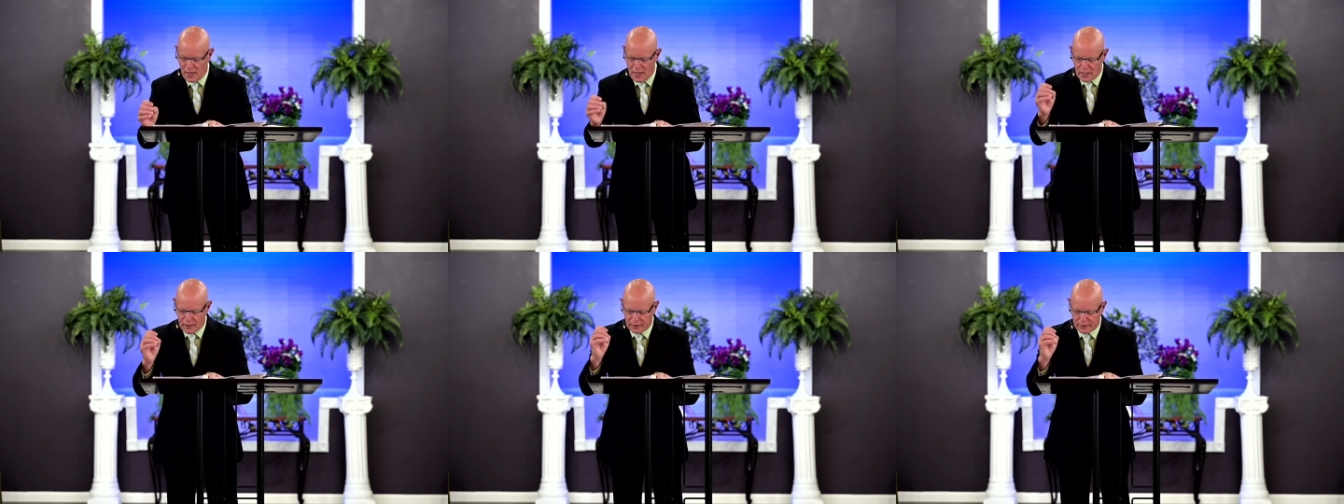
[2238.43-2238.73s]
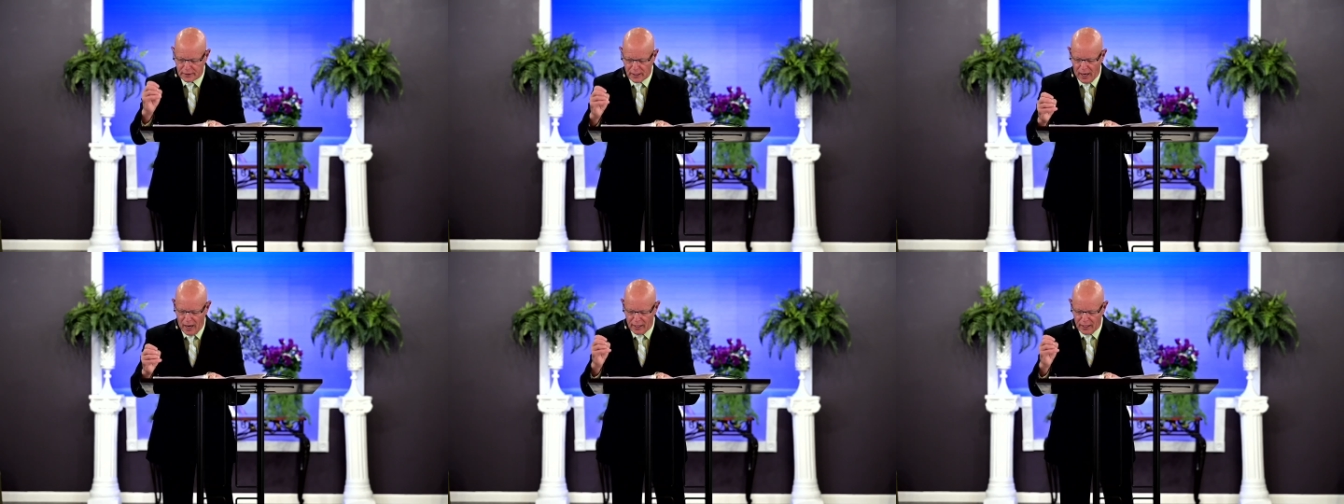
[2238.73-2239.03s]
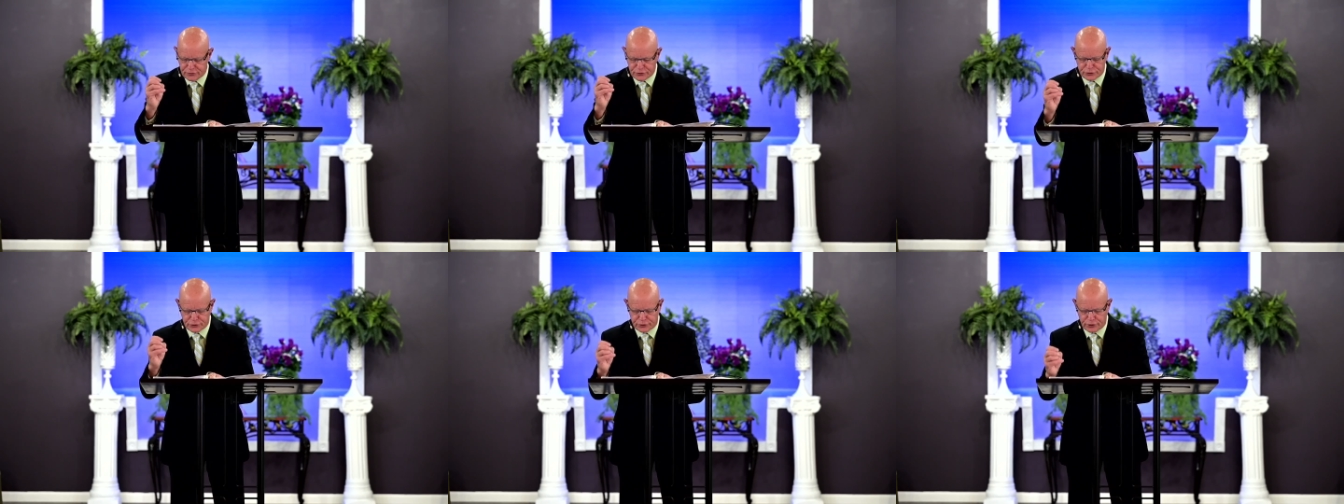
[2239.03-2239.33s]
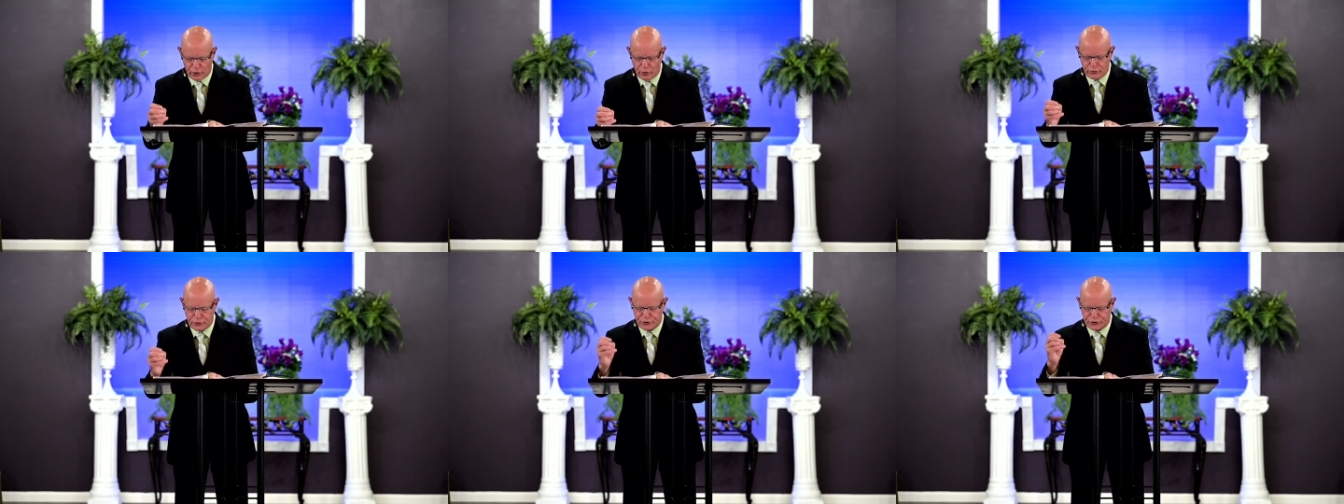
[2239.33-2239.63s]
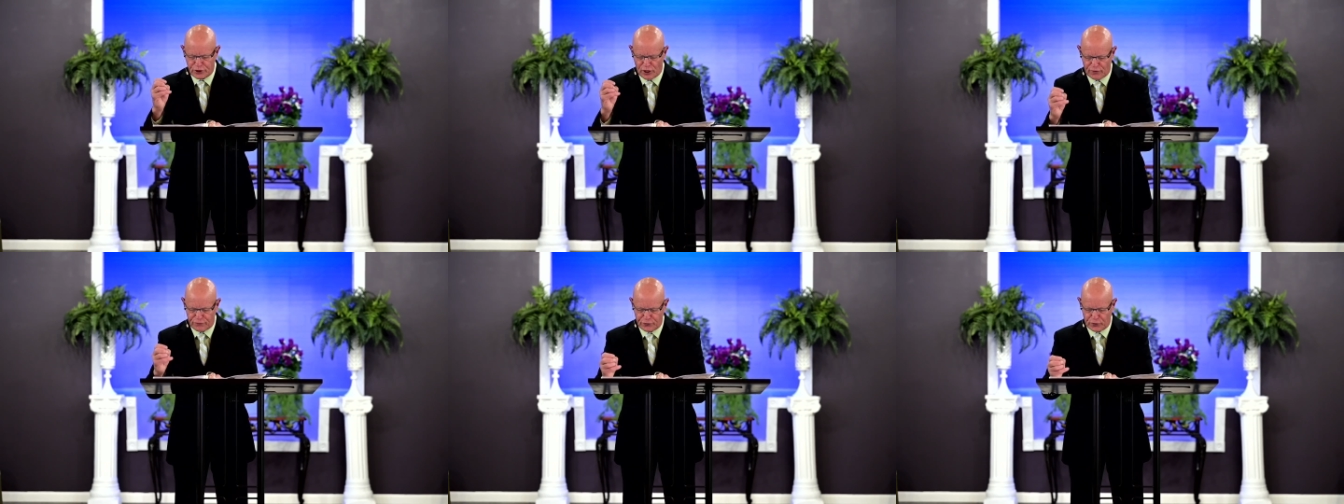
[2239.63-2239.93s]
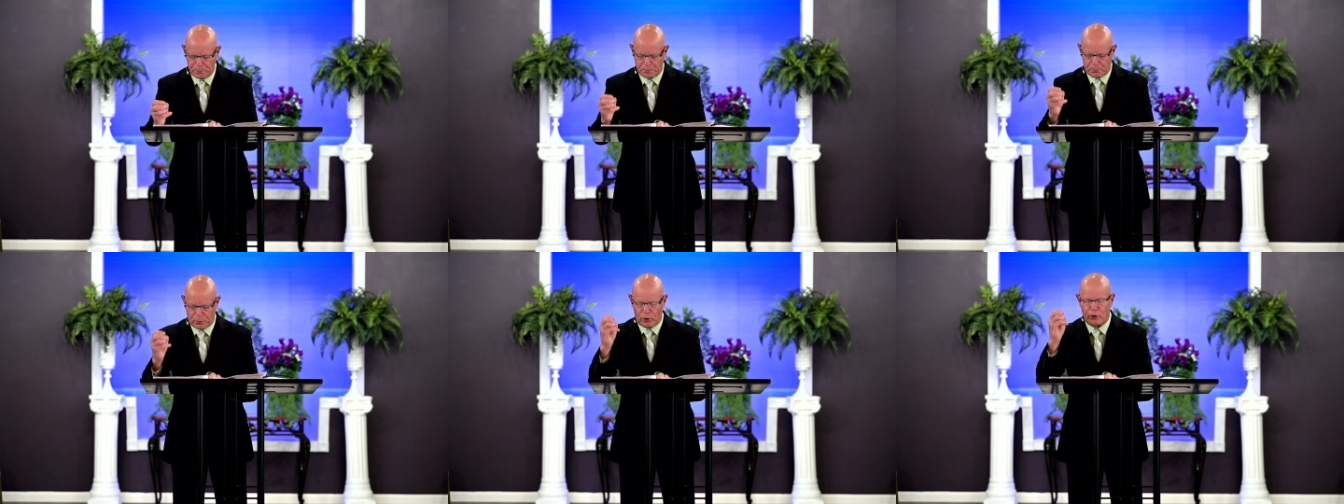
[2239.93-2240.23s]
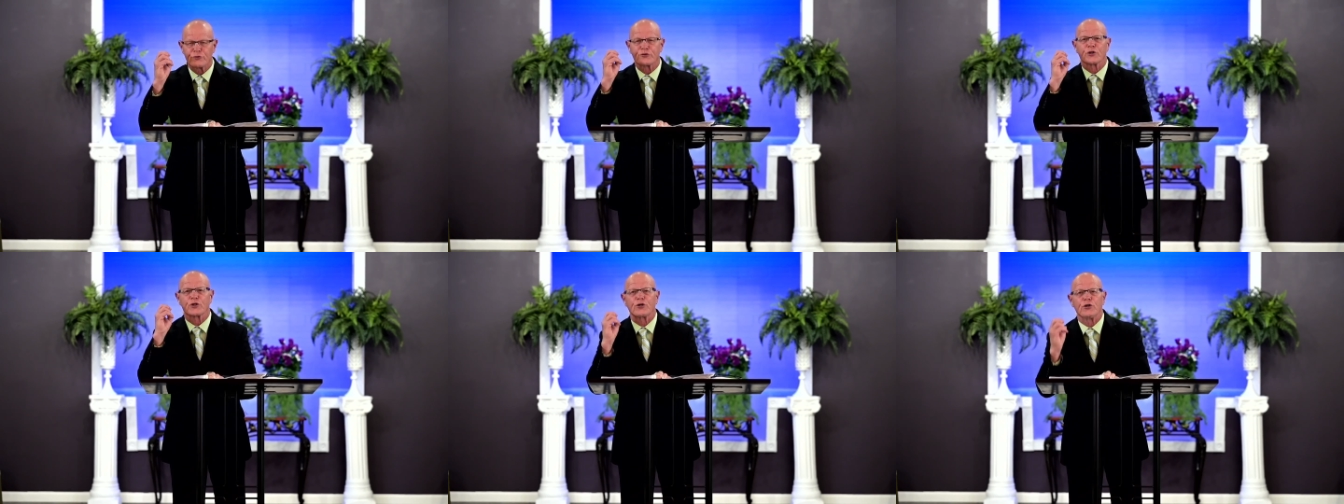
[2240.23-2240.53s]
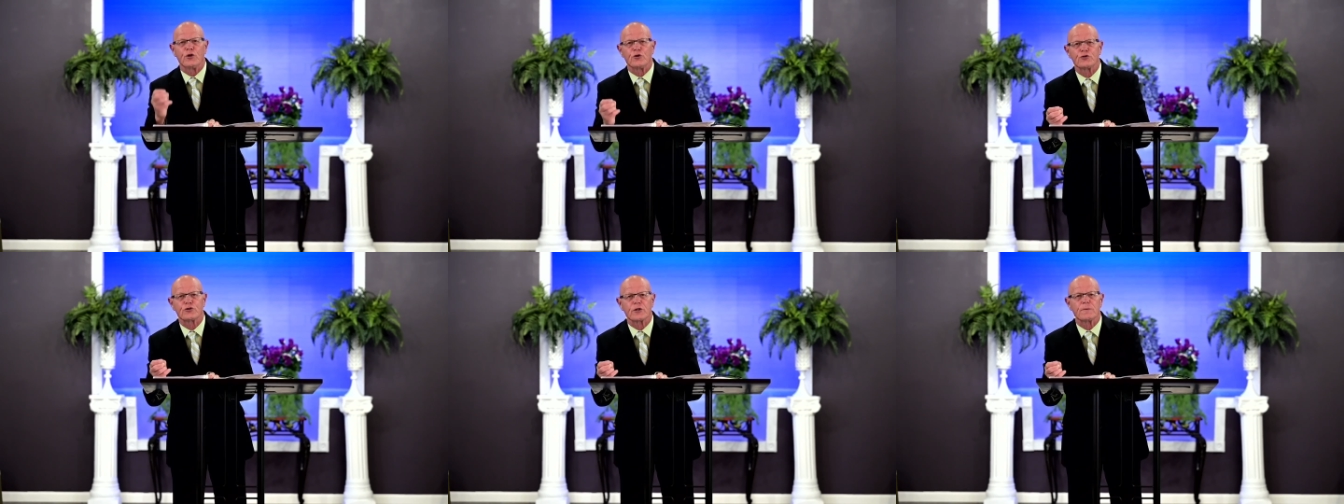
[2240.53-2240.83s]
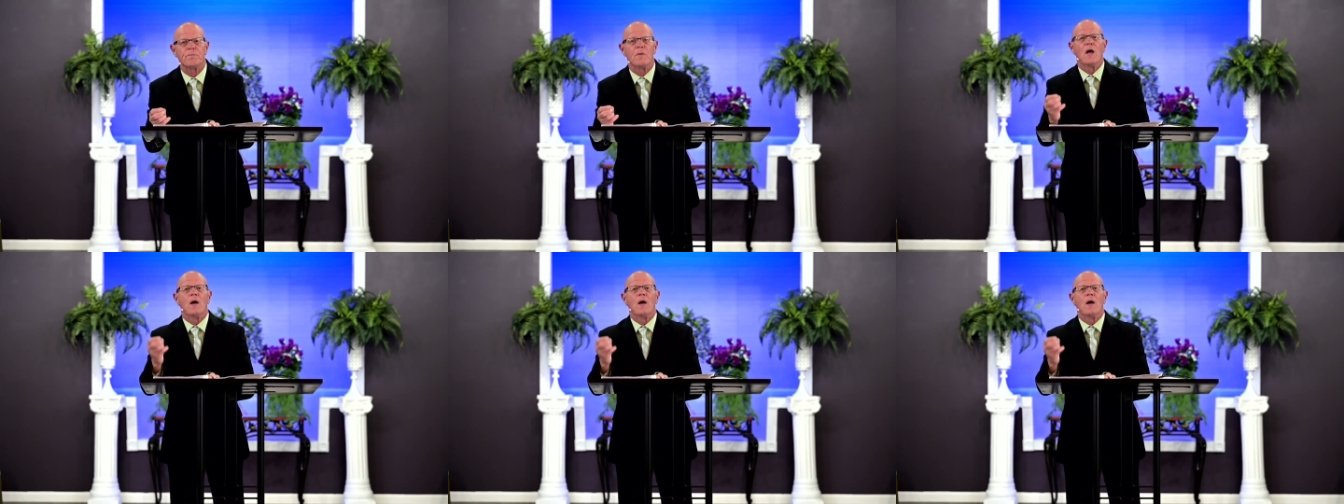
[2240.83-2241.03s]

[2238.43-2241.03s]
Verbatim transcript: God's church suffered persecution